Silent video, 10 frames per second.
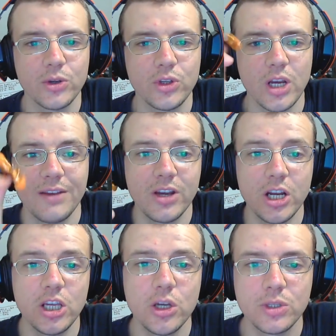So certainly if you're
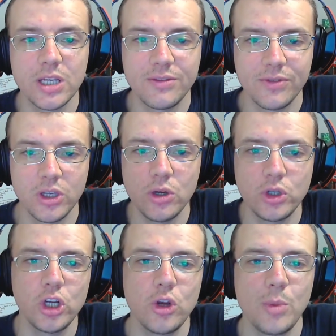going to use these for
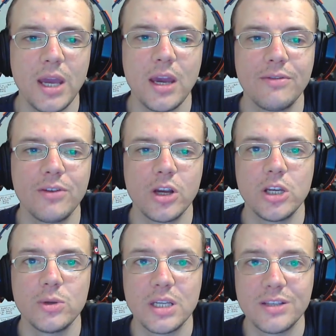YouTubing, if you're
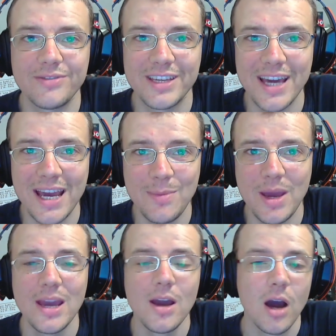going to use these for
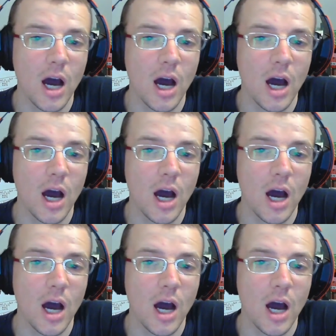gaming,